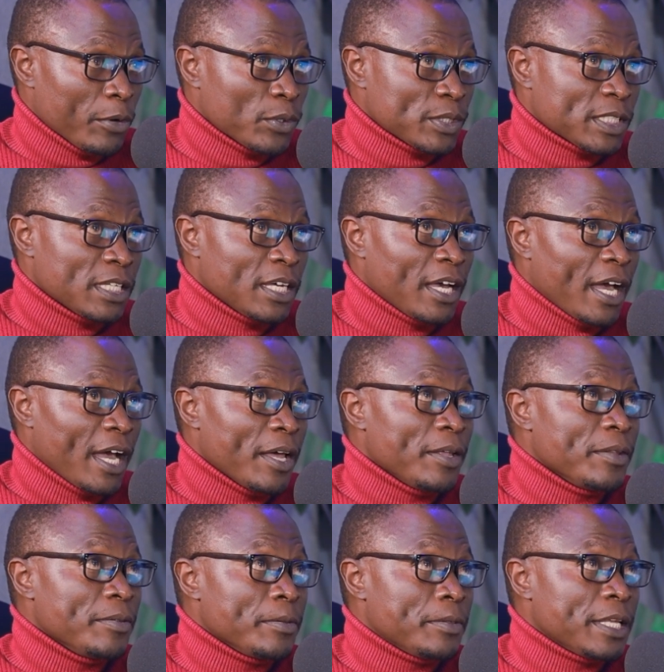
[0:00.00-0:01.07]
Because
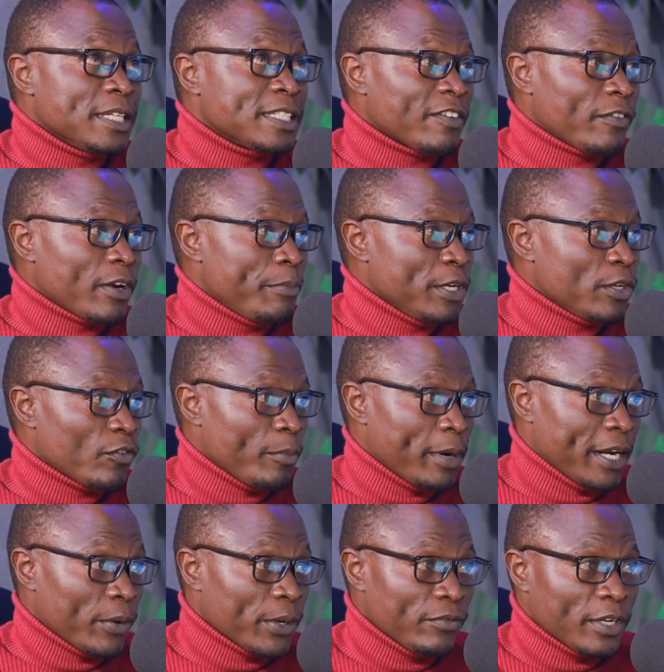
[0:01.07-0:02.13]
there is availability of
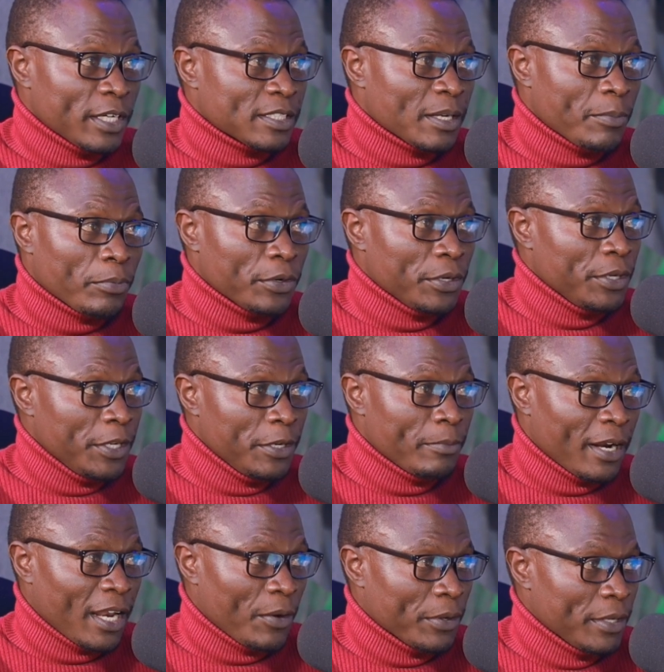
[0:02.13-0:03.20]
money. I'll give you an example. In
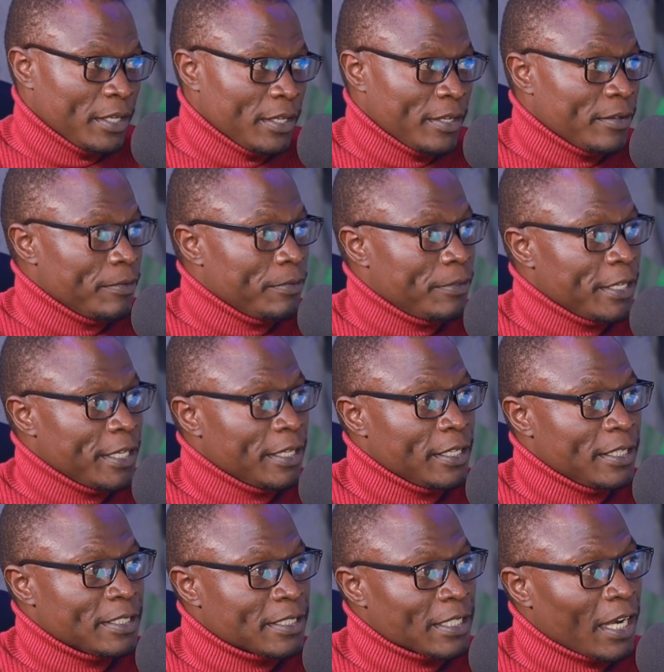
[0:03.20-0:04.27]
Malawi, there
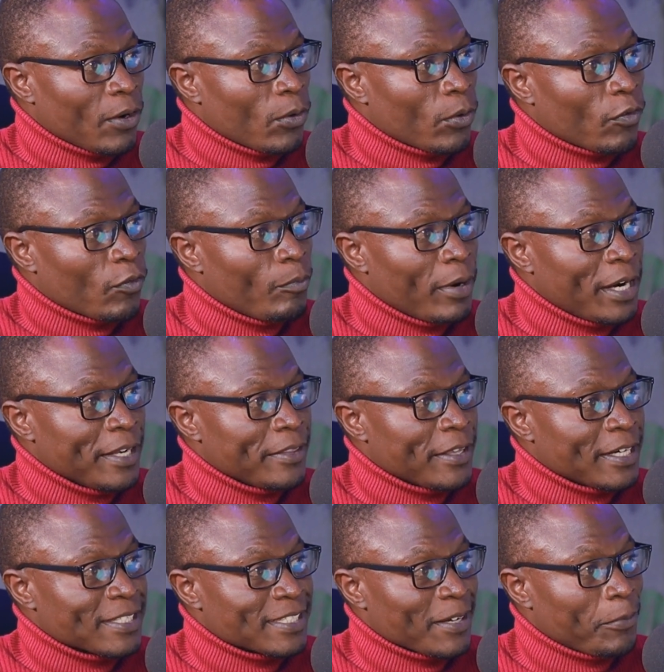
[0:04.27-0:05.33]
is a lot of money
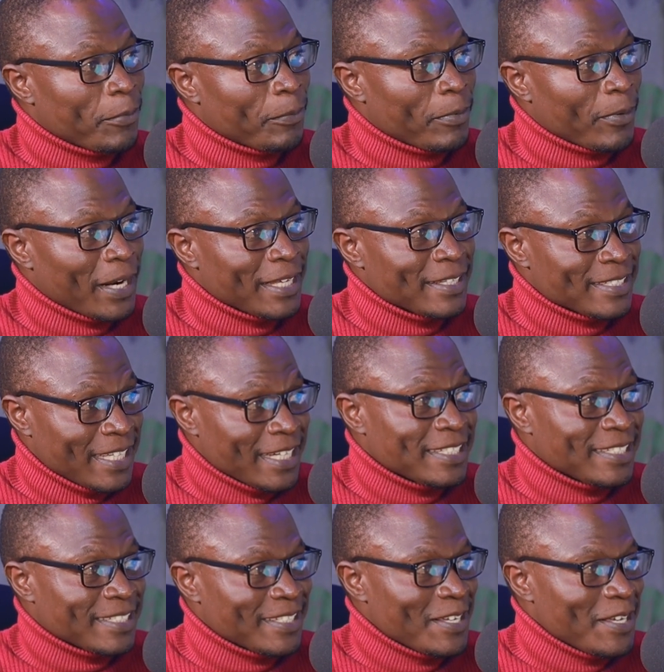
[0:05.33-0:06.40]
that
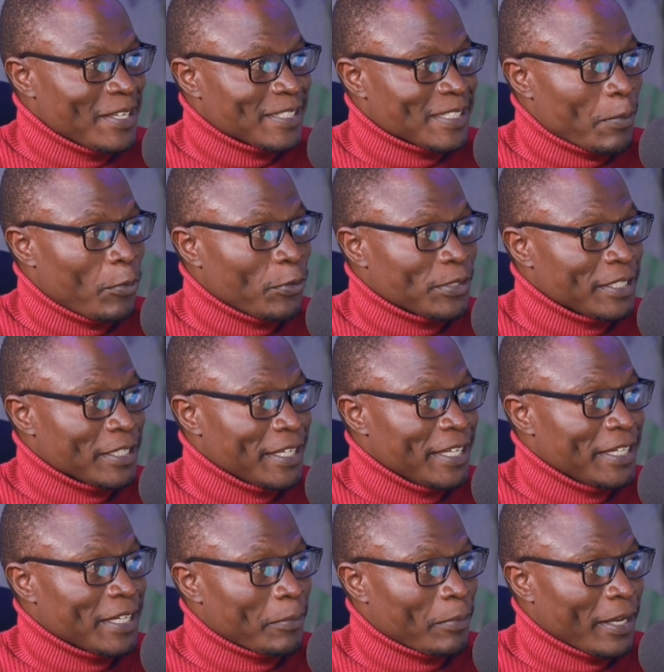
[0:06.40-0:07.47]
is supporting
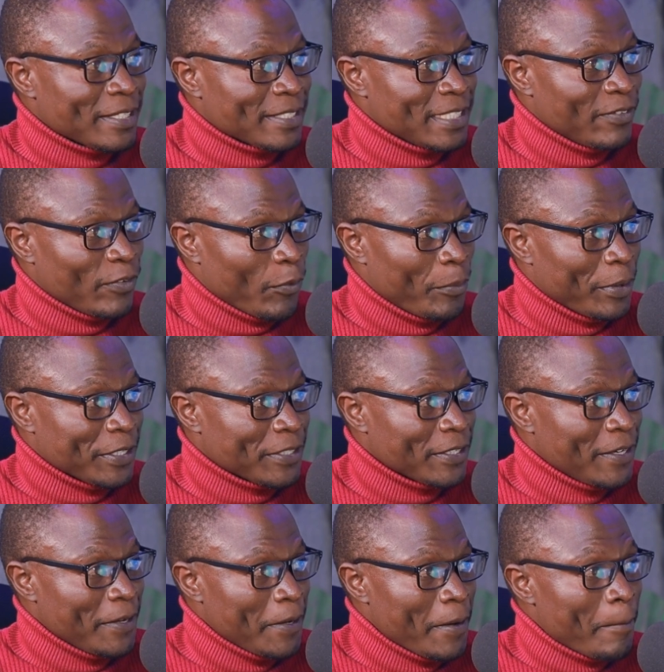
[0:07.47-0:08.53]
enterprise development.
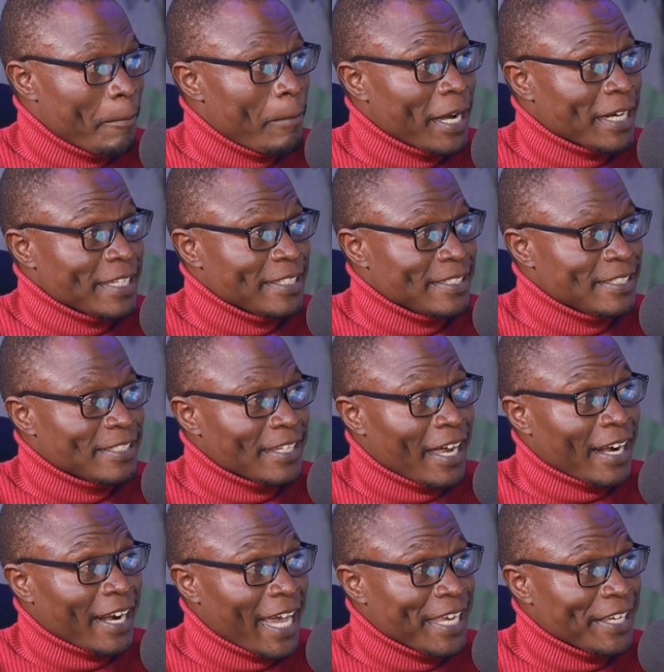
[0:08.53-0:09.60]
But is it
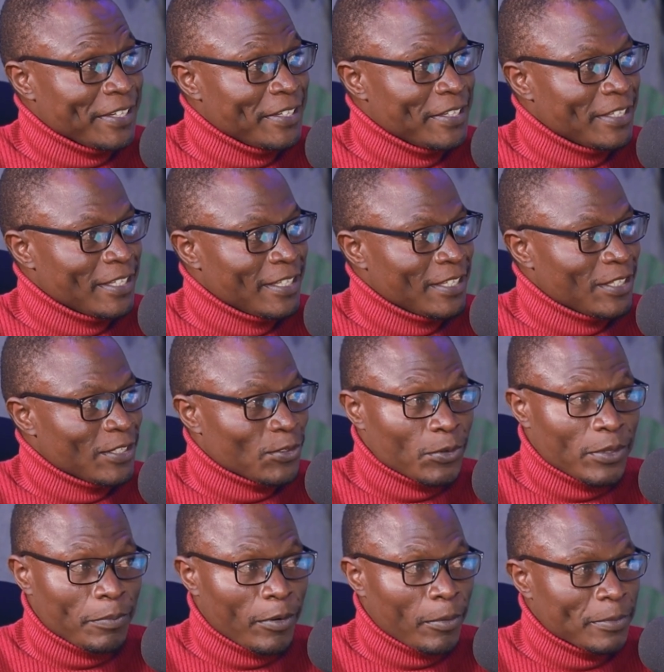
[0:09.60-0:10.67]
aligned
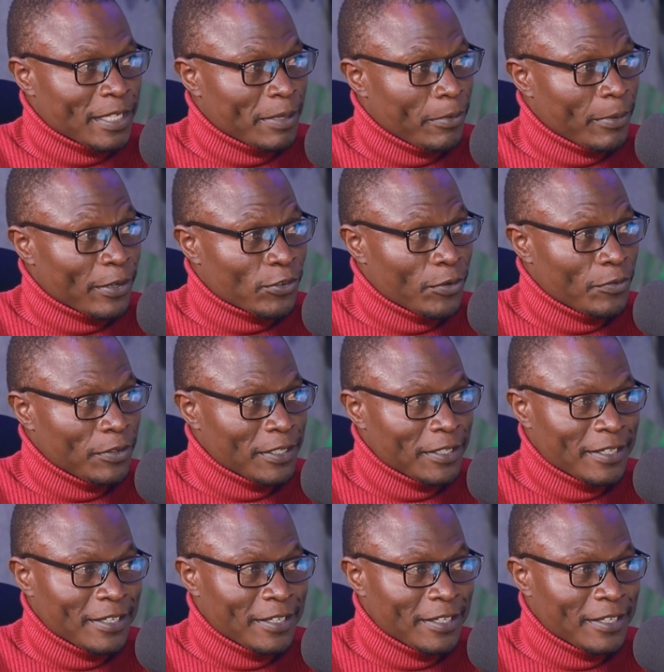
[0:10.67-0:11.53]
to the problems that people are solving?